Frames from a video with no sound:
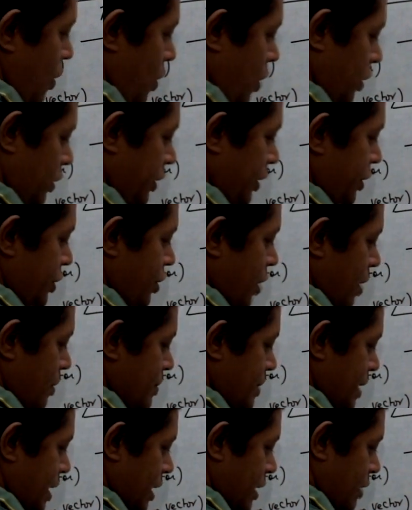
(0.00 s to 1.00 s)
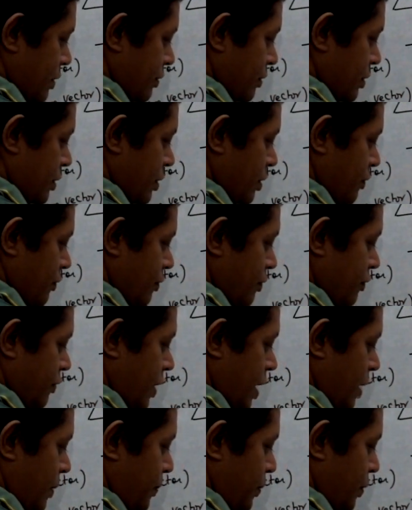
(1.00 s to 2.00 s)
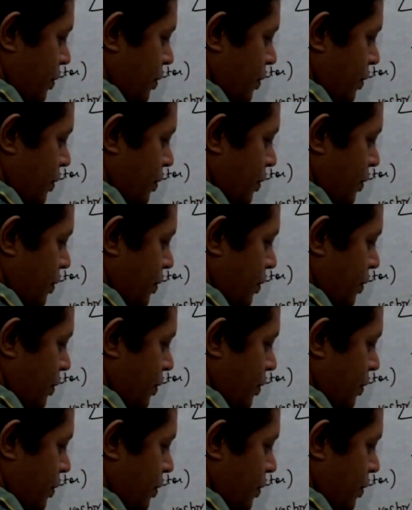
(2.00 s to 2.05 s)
On this object one